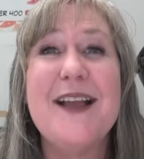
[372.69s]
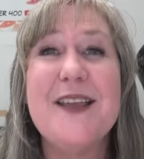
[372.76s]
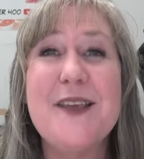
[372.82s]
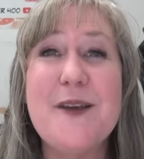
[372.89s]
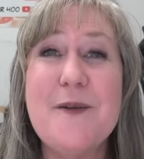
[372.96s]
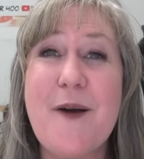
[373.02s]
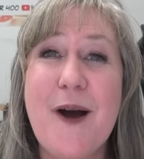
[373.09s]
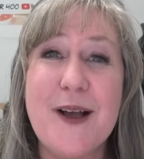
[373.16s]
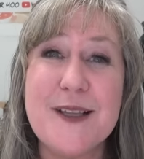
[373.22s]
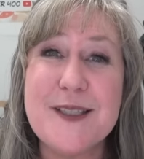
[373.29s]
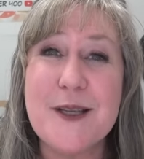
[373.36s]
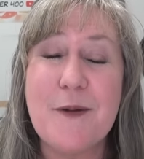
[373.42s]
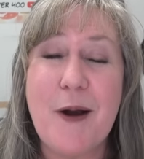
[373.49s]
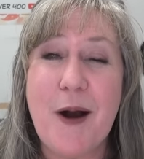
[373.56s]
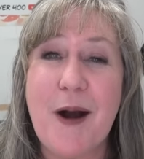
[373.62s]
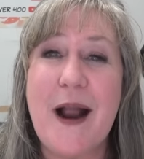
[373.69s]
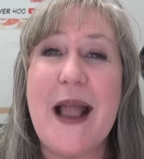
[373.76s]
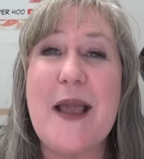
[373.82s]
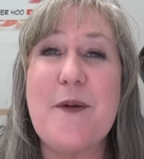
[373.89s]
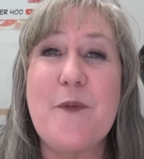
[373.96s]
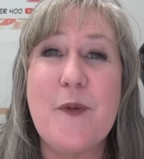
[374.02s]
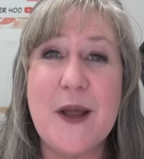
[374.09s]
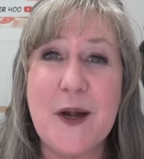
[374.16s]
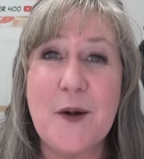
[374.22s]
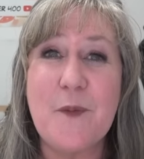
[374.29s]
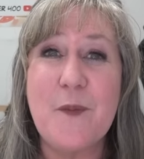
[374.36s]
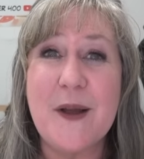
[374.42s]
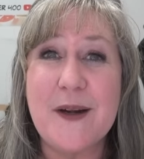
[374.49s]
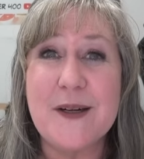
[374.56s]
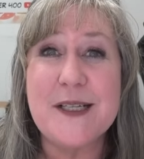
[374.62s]
You also are a winner
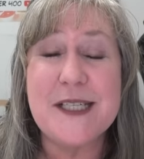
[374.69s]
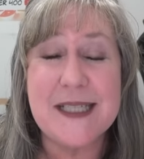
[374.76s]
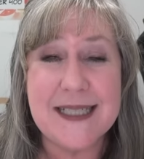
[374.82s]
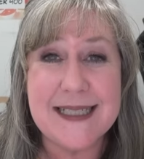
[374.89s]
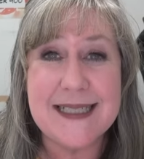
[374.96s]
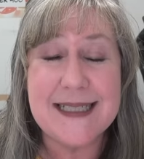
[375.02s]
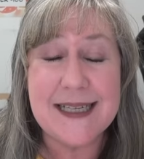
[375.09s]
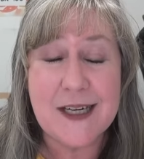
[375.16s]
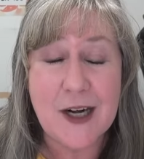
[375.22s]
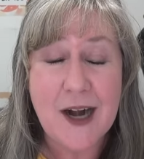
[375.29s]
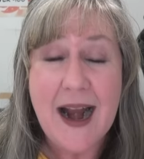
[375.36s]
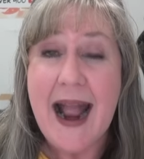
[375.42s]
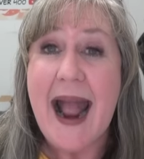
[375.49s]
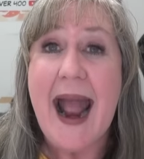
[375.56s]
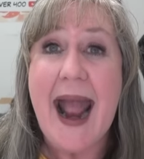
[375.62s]
winner chicken dinner